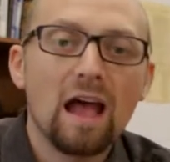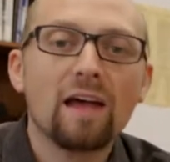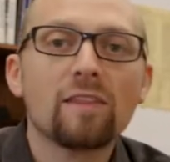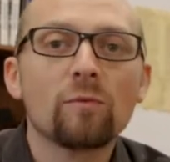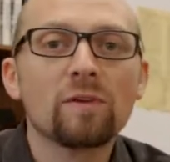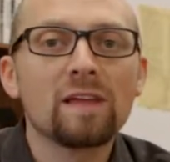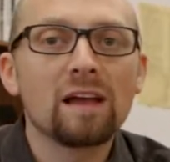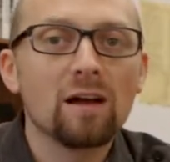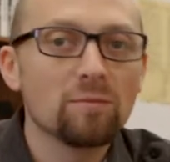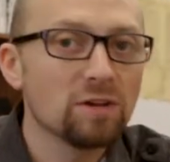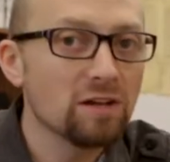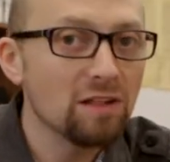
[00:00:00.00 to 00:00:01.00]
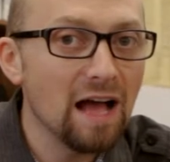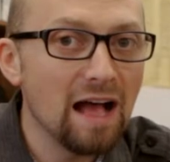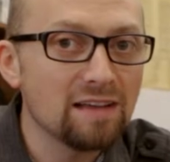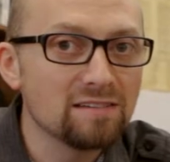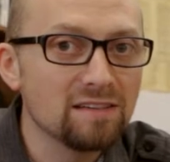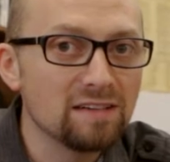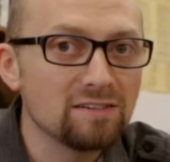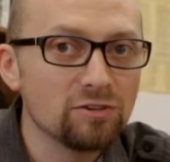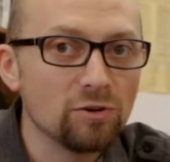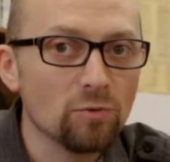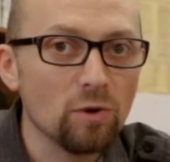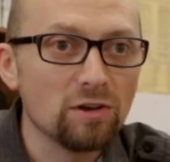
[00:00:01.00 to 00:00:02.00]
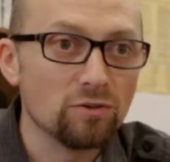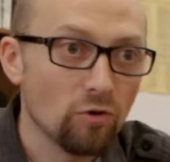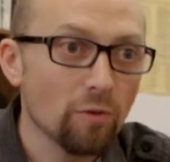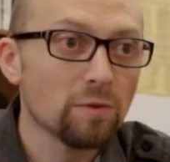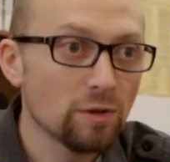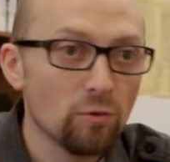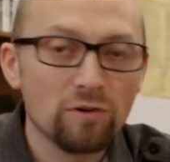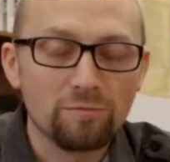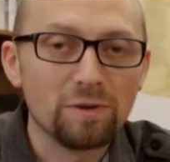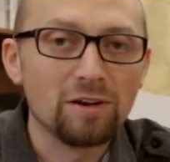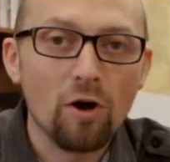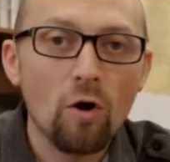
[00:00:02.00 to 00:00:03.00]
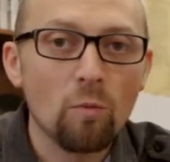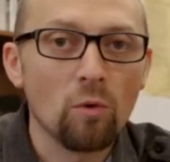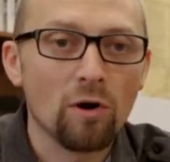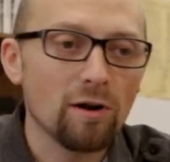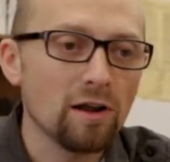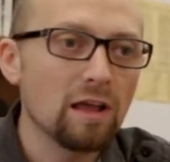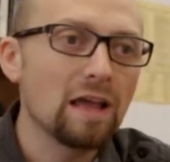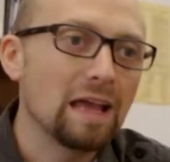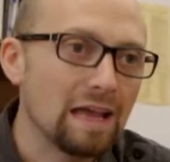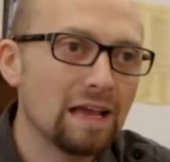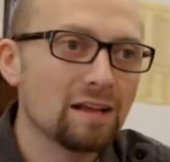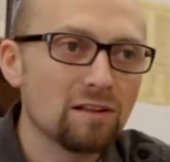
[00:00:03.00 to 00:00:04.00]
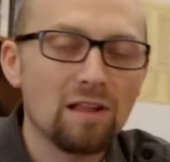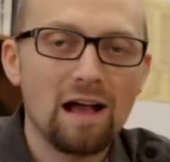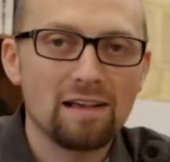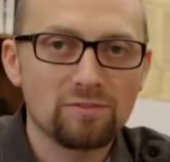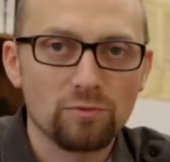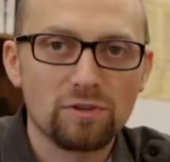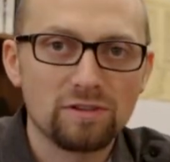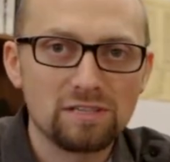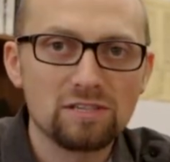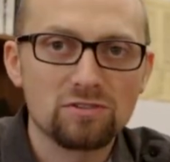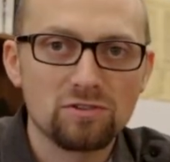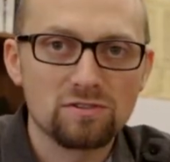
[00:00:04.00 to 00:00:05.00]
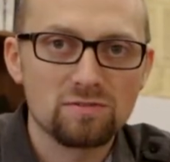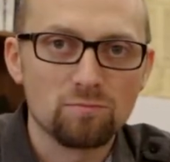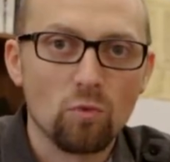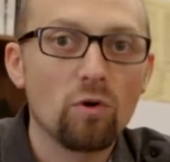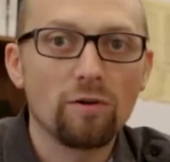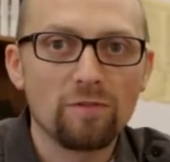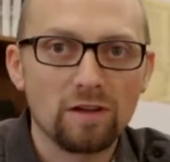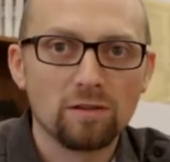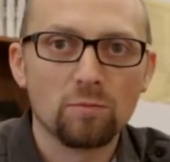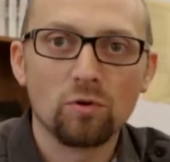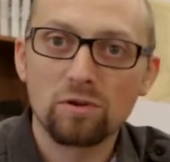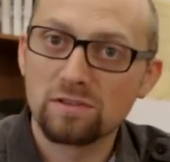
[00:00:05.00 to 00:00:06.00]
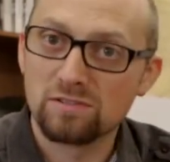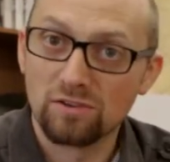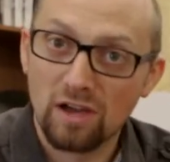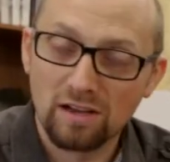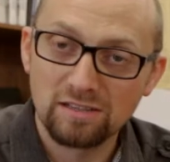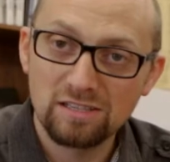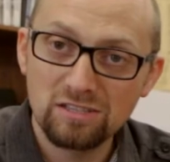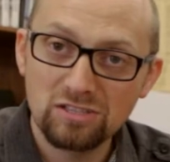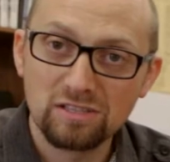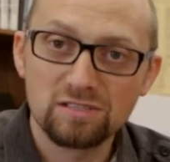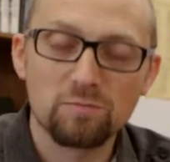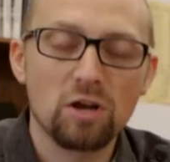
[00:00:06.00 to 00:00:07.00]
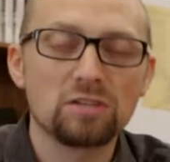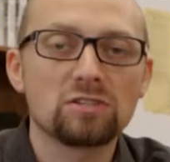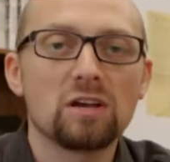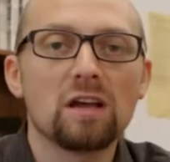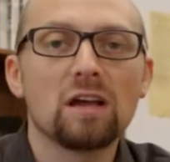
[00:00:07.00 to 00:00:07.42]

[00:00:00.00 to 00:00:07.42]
and then when they come to class, they do what normally would have been homework in class when the teacher is more available, because they're not teaching as much,